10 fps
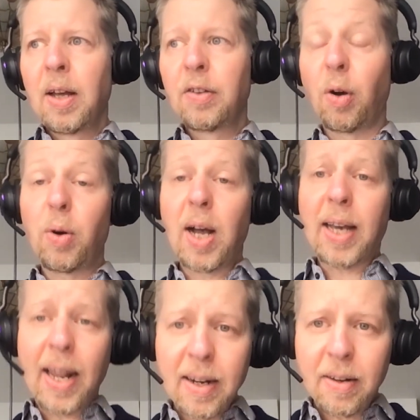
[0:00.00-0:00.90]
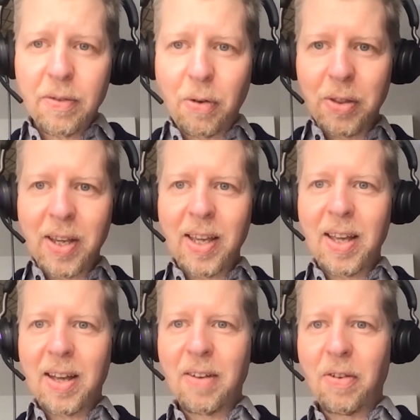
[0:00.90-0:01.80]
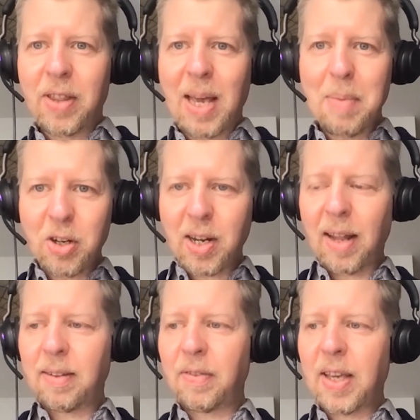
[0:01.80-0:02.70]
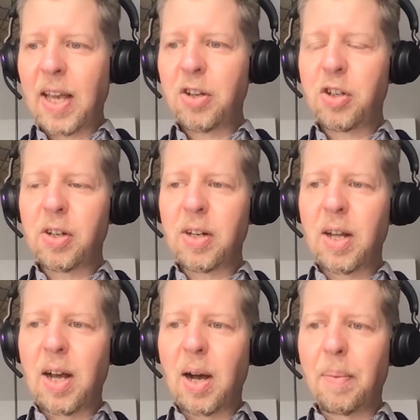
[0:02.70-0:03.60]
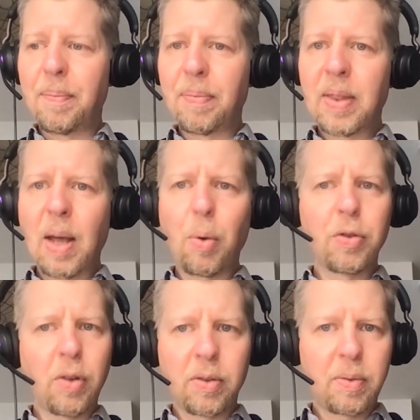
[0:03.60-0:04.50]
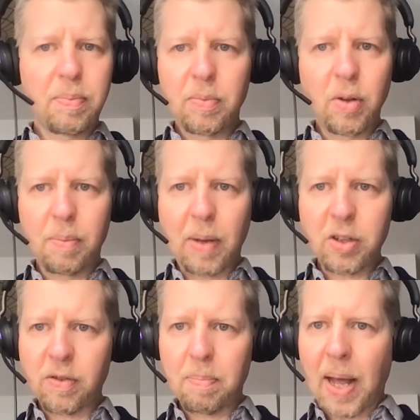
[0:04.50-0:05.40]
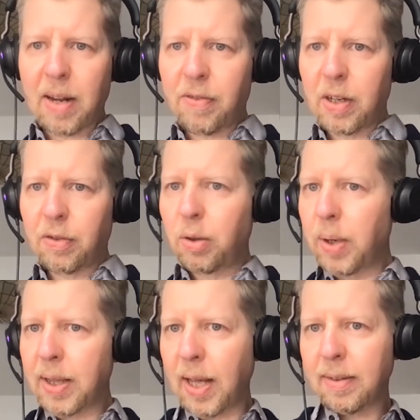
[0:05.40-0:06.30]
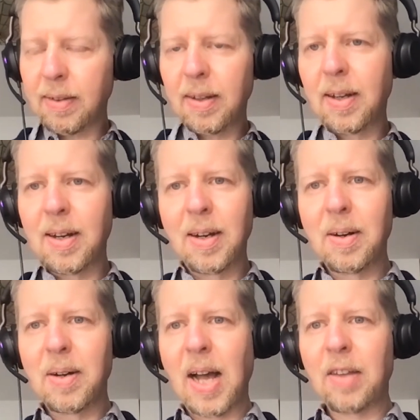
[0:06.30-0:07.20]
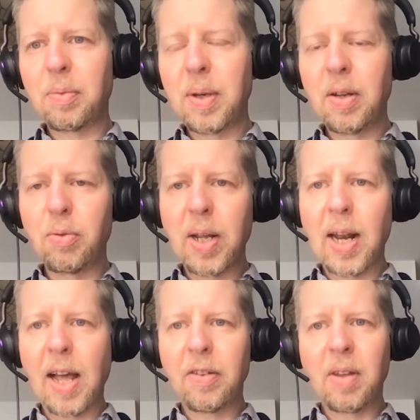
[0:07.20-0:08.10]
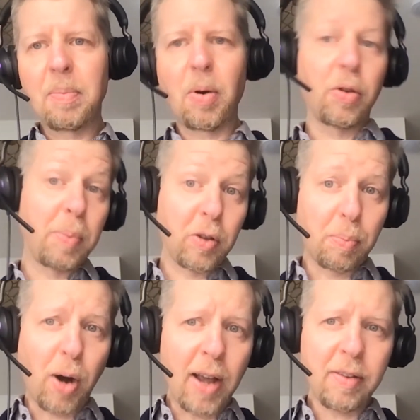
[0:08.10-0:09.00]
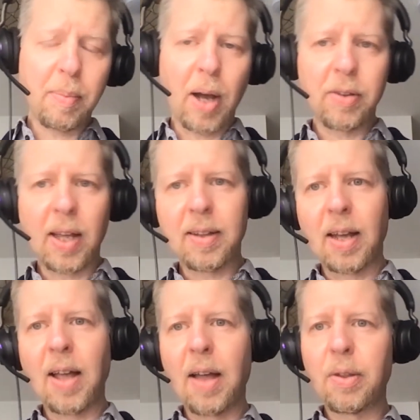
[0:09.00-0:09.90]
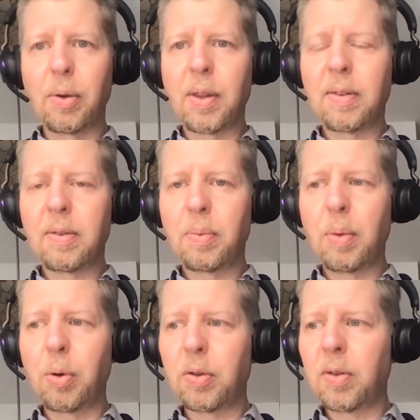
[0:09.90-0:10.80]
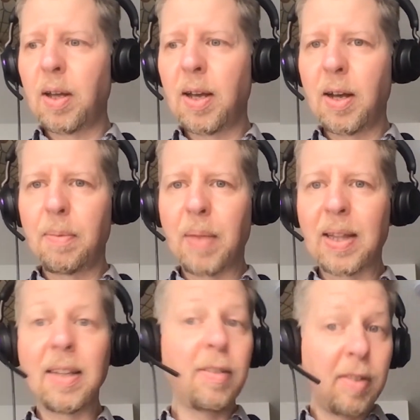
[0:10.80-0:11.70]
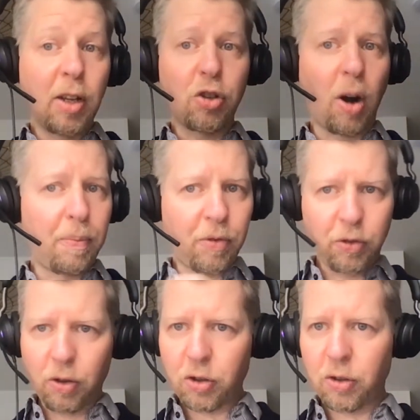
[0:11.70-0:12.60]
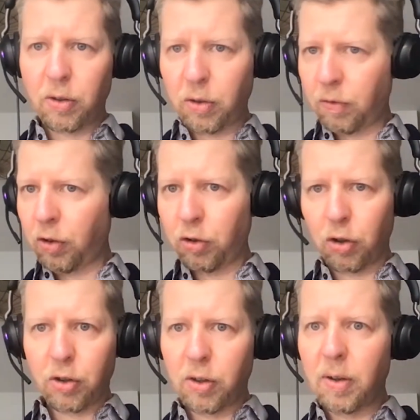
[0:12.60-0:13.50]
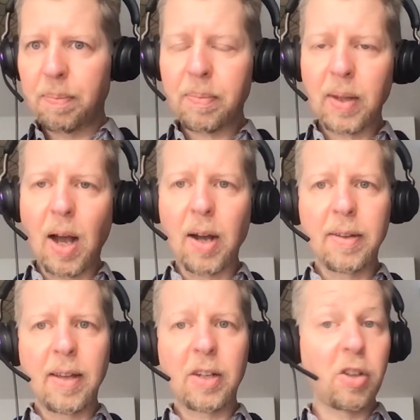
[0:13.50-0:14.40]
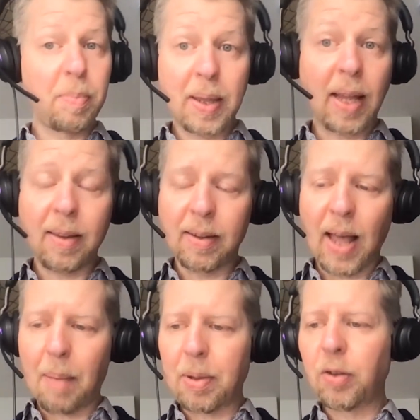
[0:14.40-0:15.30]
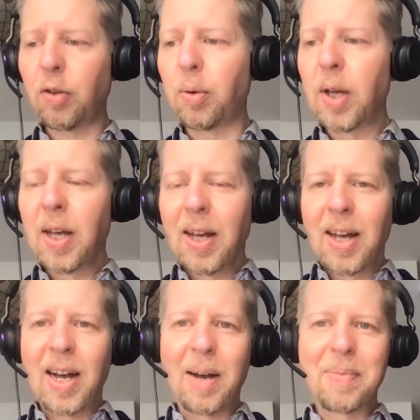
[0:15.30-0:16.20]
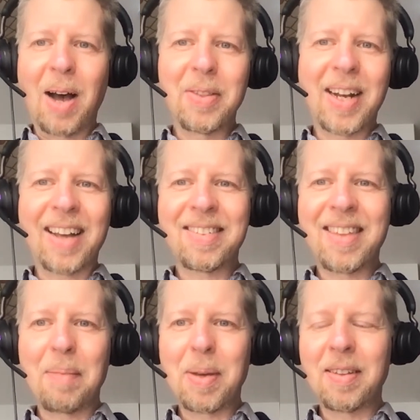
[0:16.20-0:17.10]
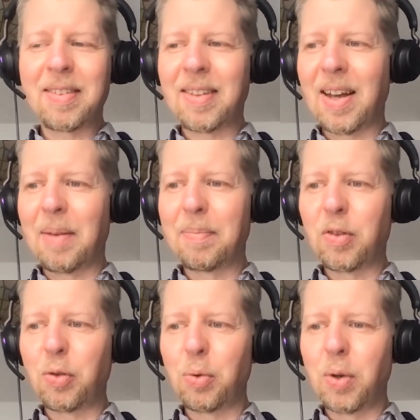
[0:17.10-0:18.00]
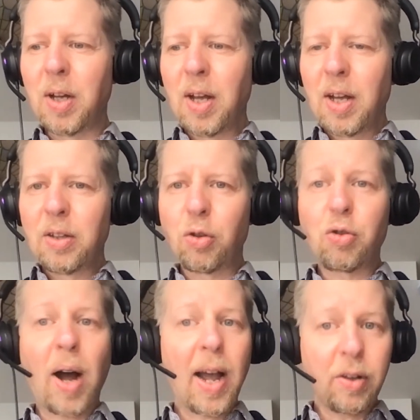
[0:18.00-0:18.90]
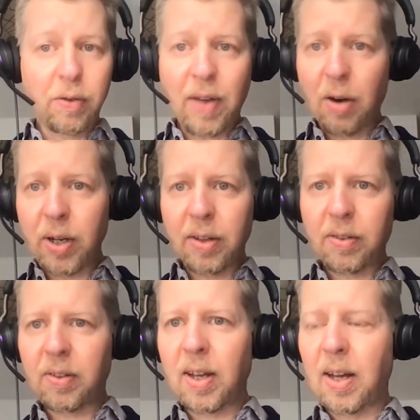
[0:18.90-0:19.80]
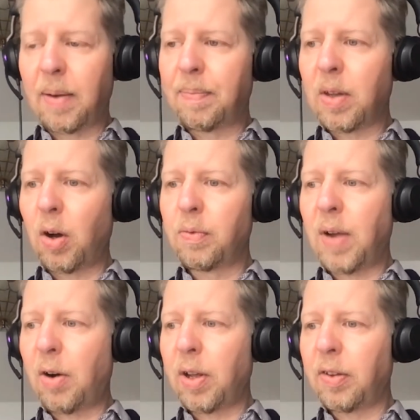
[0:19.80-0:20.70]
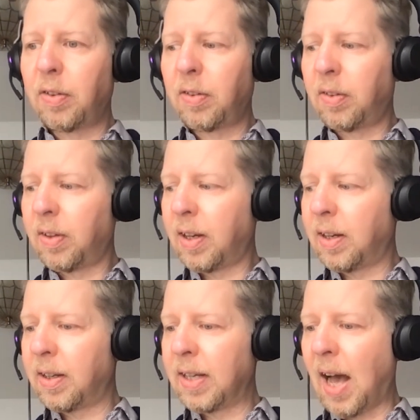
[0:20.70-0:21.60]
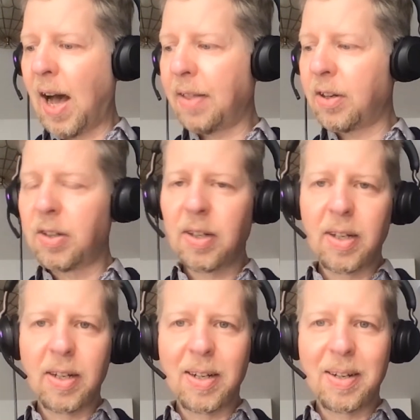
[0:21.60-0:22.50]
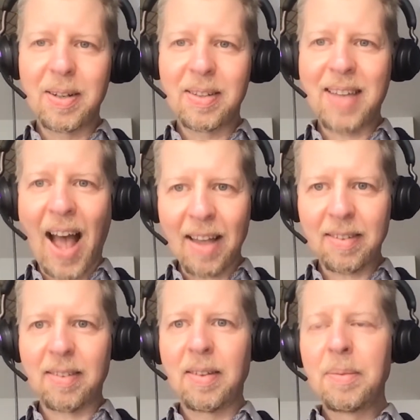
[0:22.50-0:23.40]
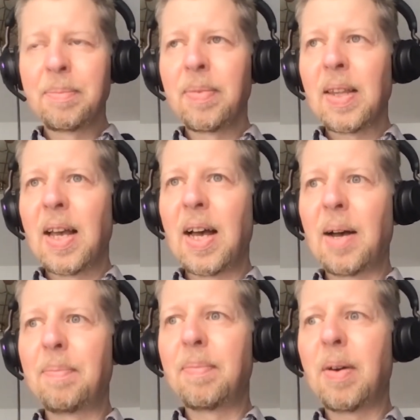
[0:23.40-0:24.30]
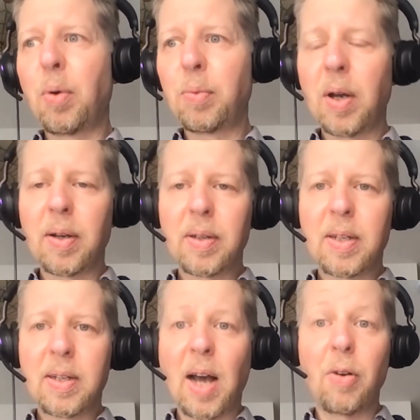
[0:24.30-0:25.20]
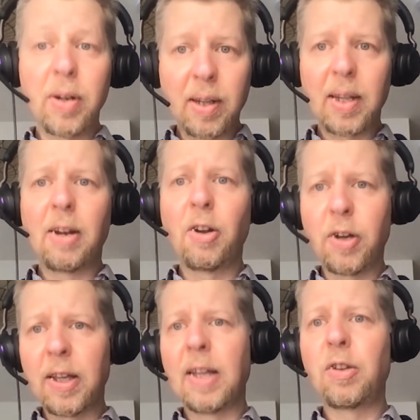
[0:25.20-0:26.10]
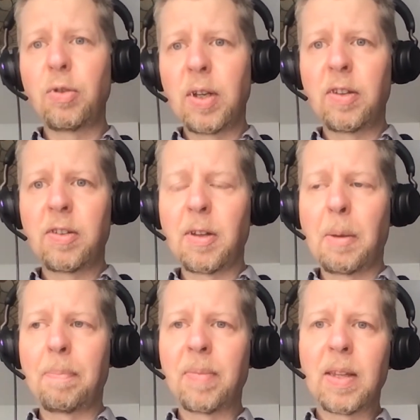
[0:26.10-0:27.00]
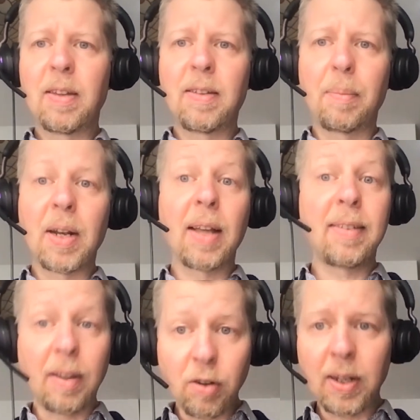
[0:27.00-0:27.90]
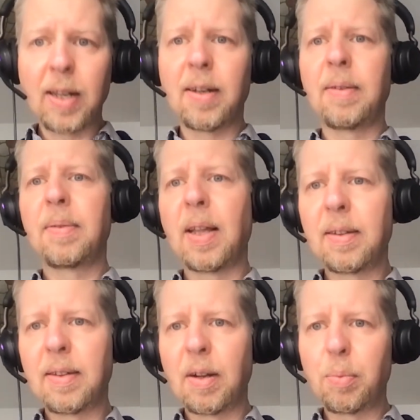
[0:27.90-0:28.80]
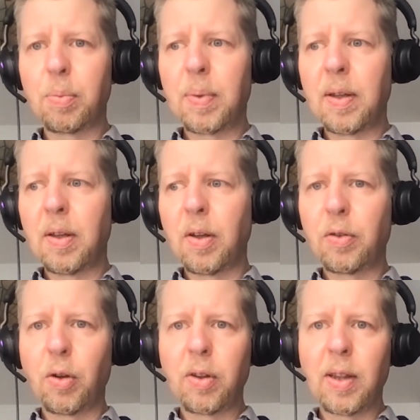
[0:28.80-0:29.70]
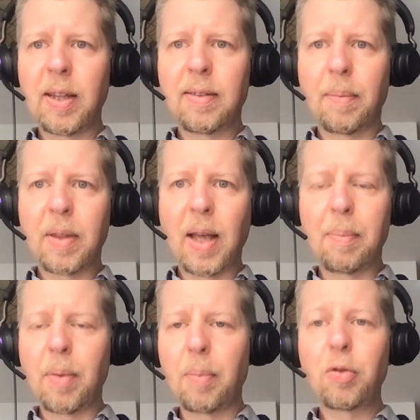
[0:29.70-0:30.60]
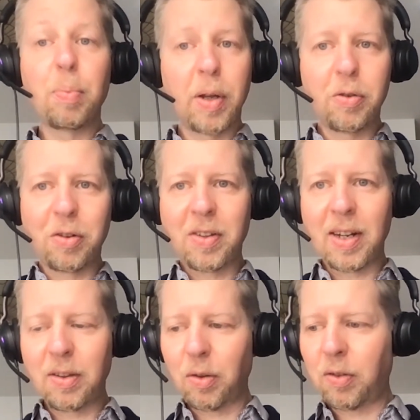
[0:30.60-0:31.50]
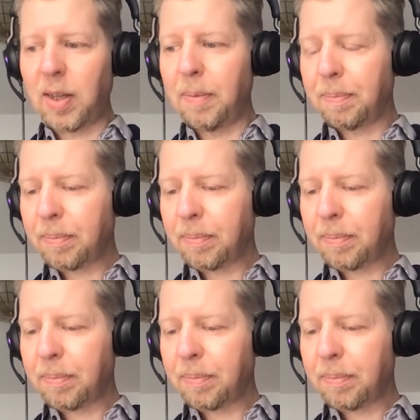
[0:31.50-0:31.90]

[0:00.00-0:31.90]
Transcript: So again, for the image classification, there was not much of a benefit of doing that, as we realized. I was a bit surprised about that. I thought that we would at least see a drop for certain architectures, but that didn't happen. So now the next step is to try it on various other tasks. What we are currently looking into is something like sensor data. That would be certainly something I'm super interested in to see.